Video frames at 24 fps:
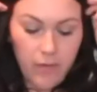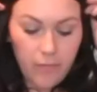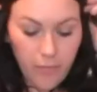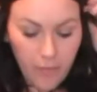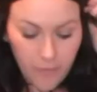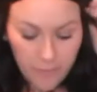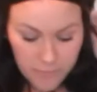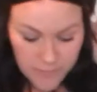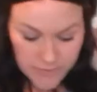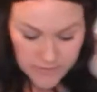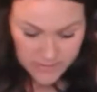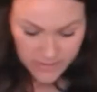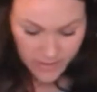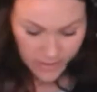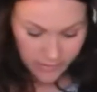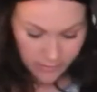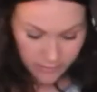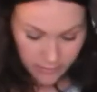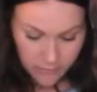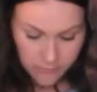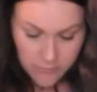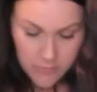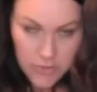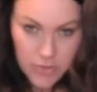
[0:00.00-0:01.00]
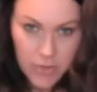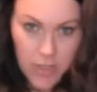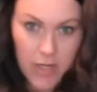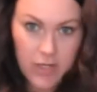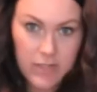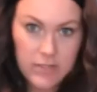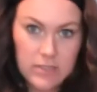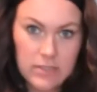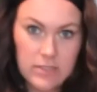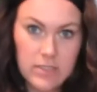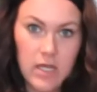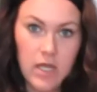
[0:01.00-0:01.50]
love the style of the
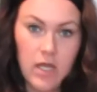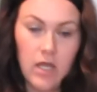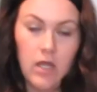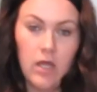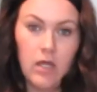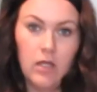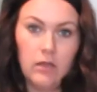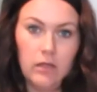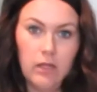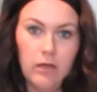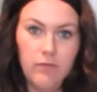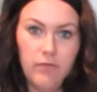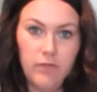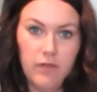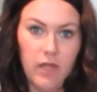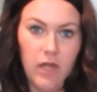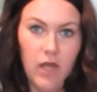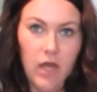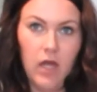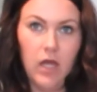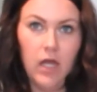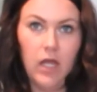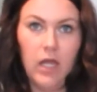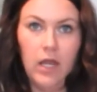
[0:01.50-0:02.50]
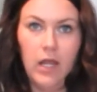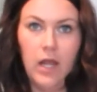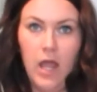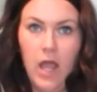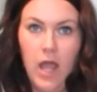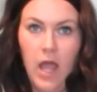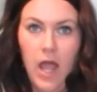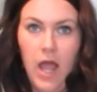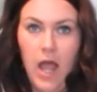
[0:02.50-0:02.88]
dress, love the cut.